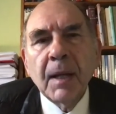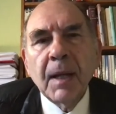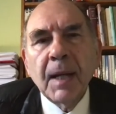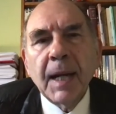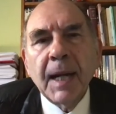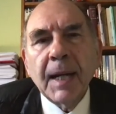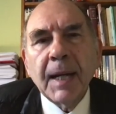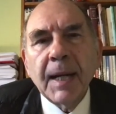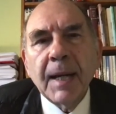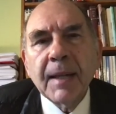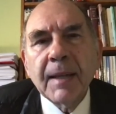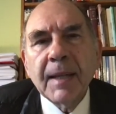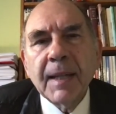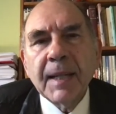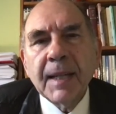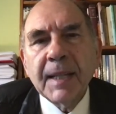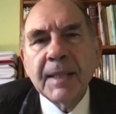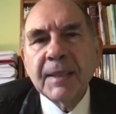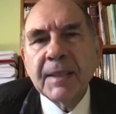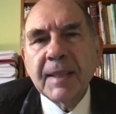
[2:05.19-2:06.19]
They
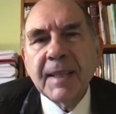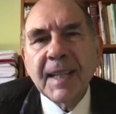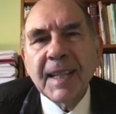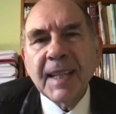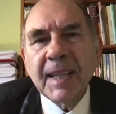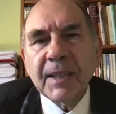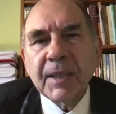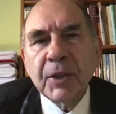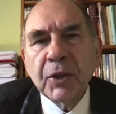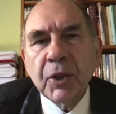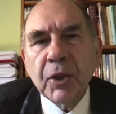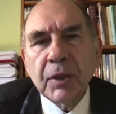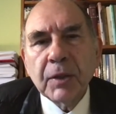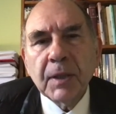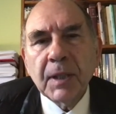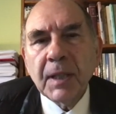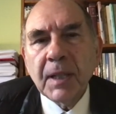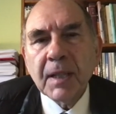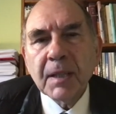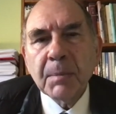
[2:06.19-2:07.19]
are
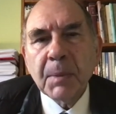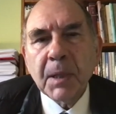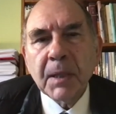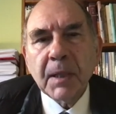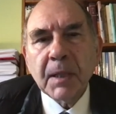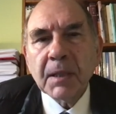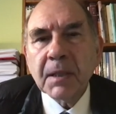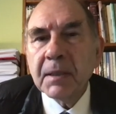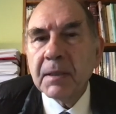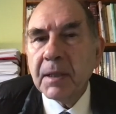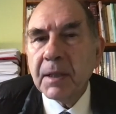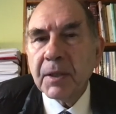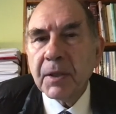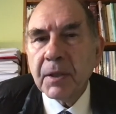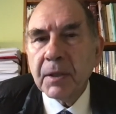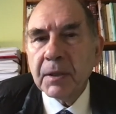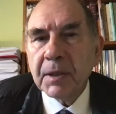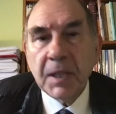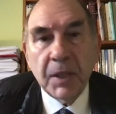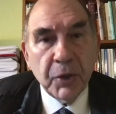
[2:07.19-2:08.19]
internalized by architects
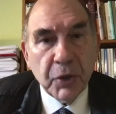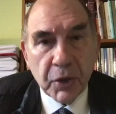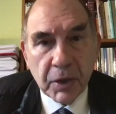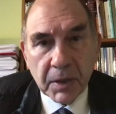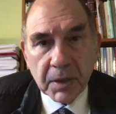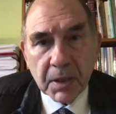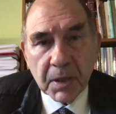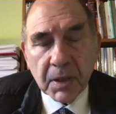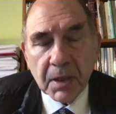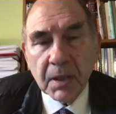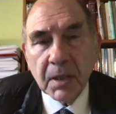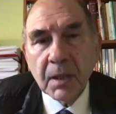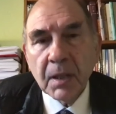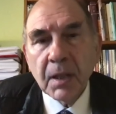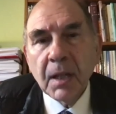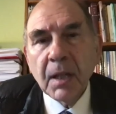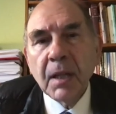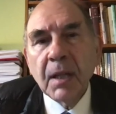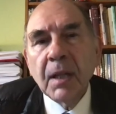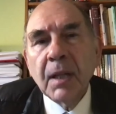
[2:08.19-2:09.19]
or teachers,
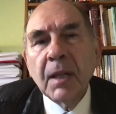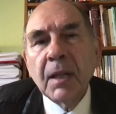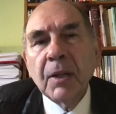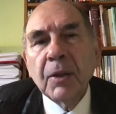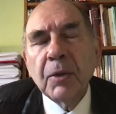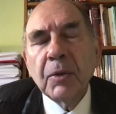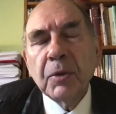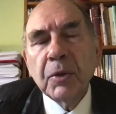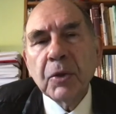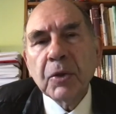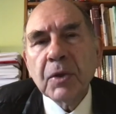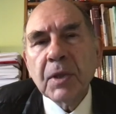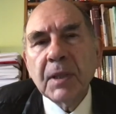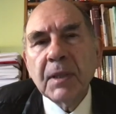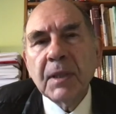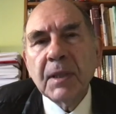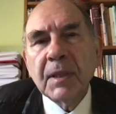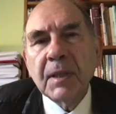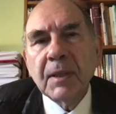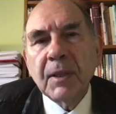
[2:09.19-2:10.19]
who
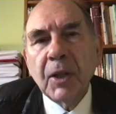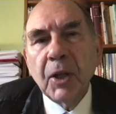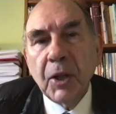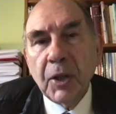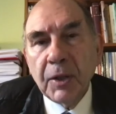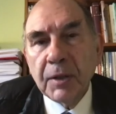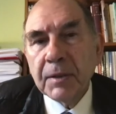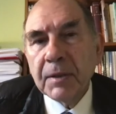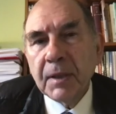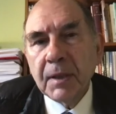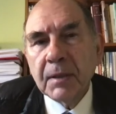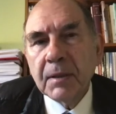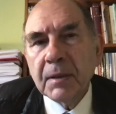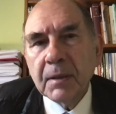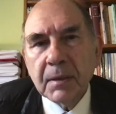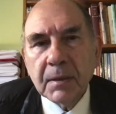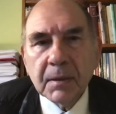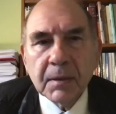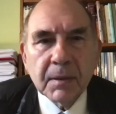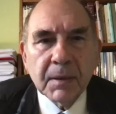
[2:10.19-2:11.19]
usually learned
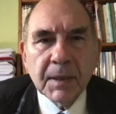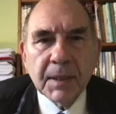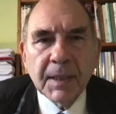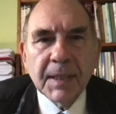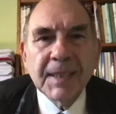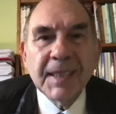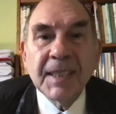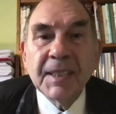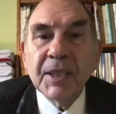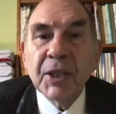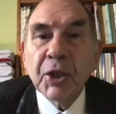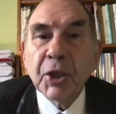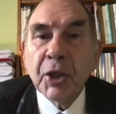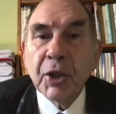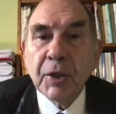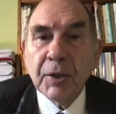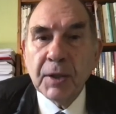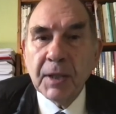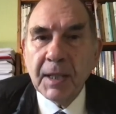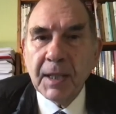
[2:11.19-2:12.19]
it in an
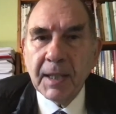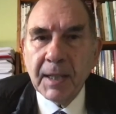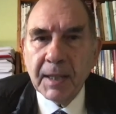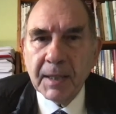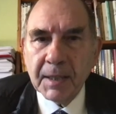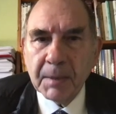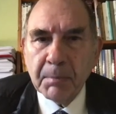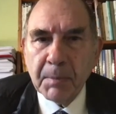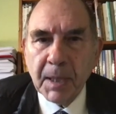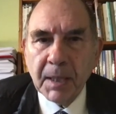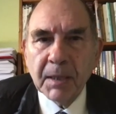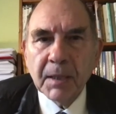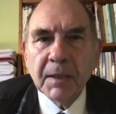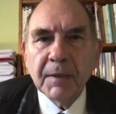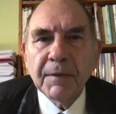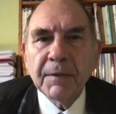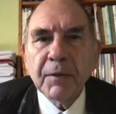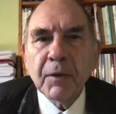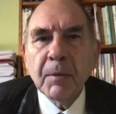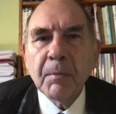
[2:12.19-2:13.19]
internalized manner
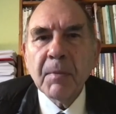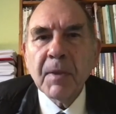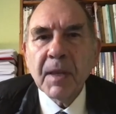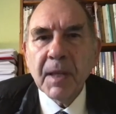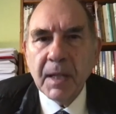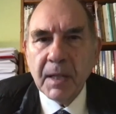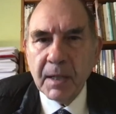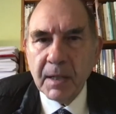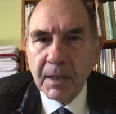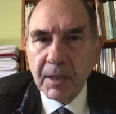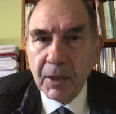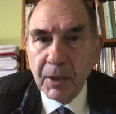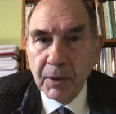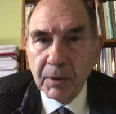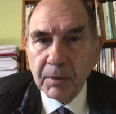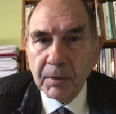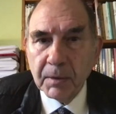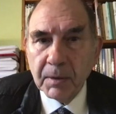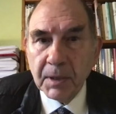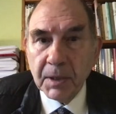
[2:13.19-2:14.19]
from their
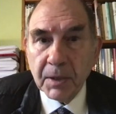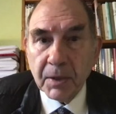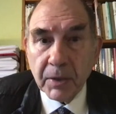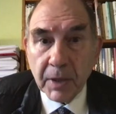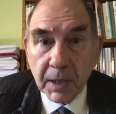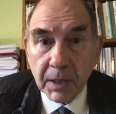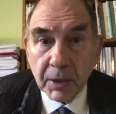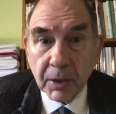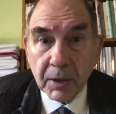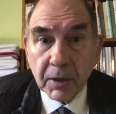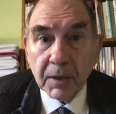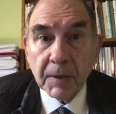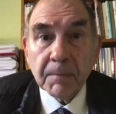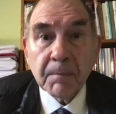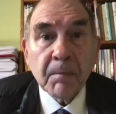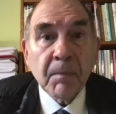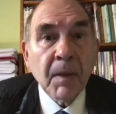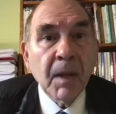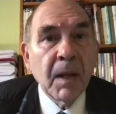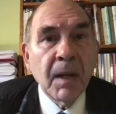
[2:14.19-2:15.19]
own instructor,
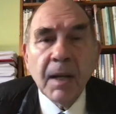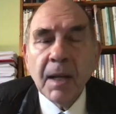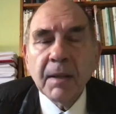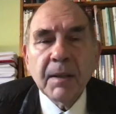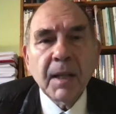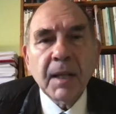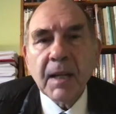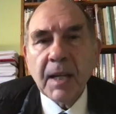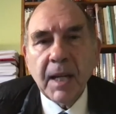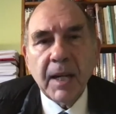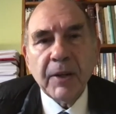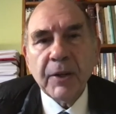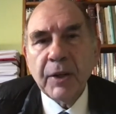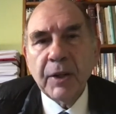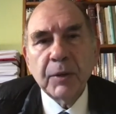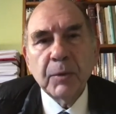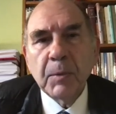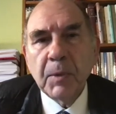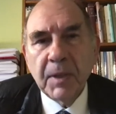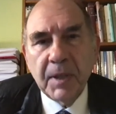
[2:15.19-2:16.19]
and they carry
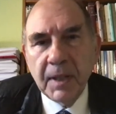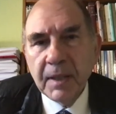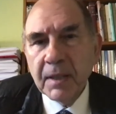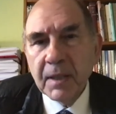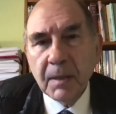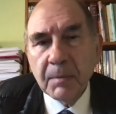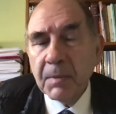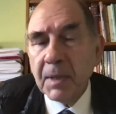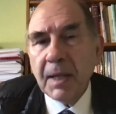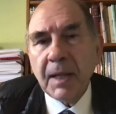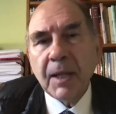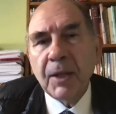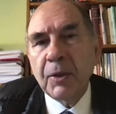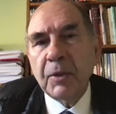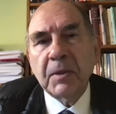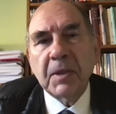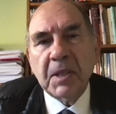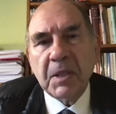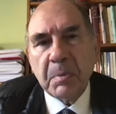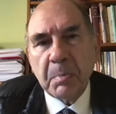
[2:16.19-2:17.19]
it within them. They
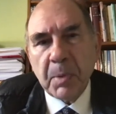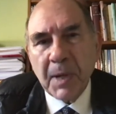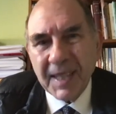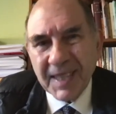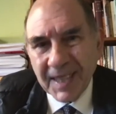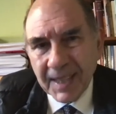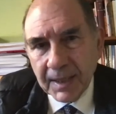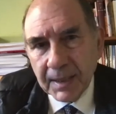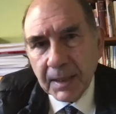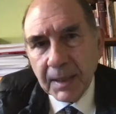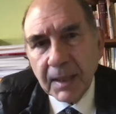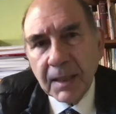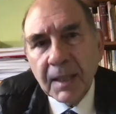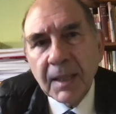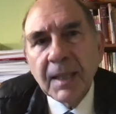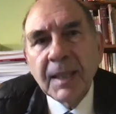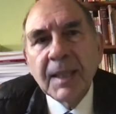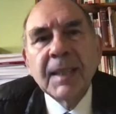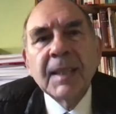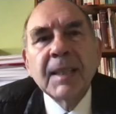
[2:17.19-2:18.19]
cannot express it
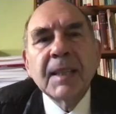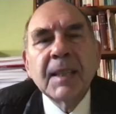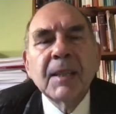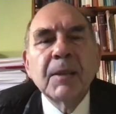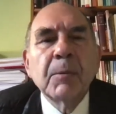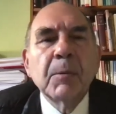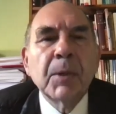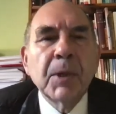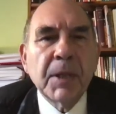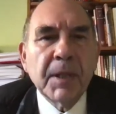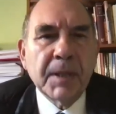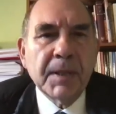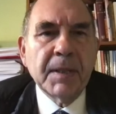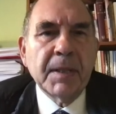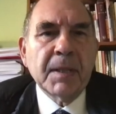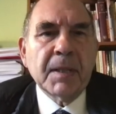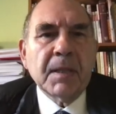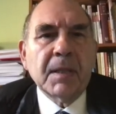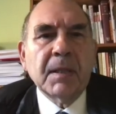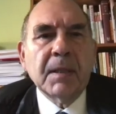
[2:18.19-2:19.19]
in
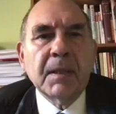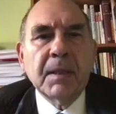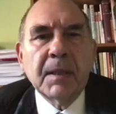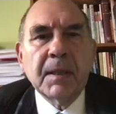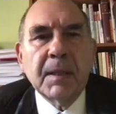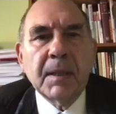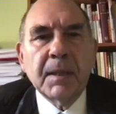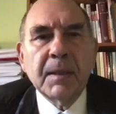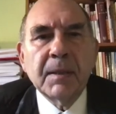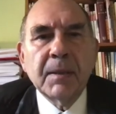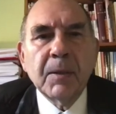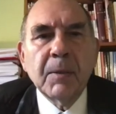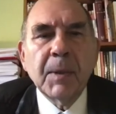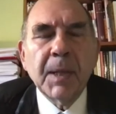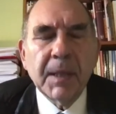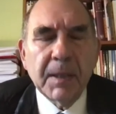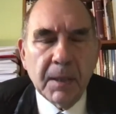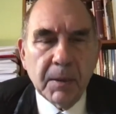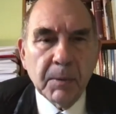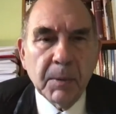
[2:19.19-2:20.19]
words in the
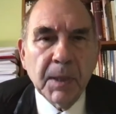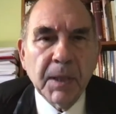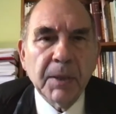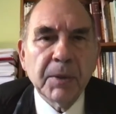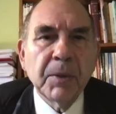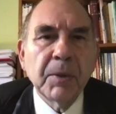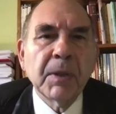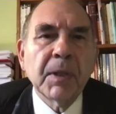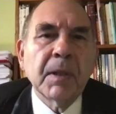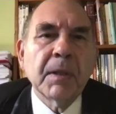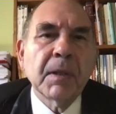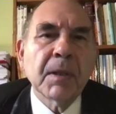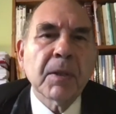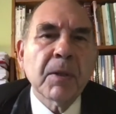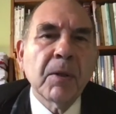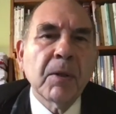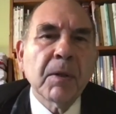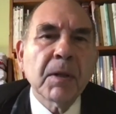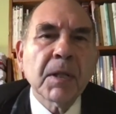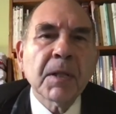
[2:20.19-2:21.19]
way that we are doing in this
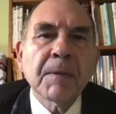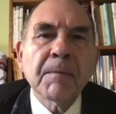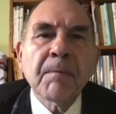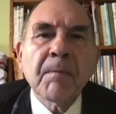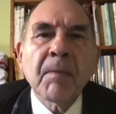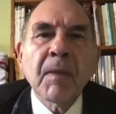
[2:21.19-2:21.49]
course.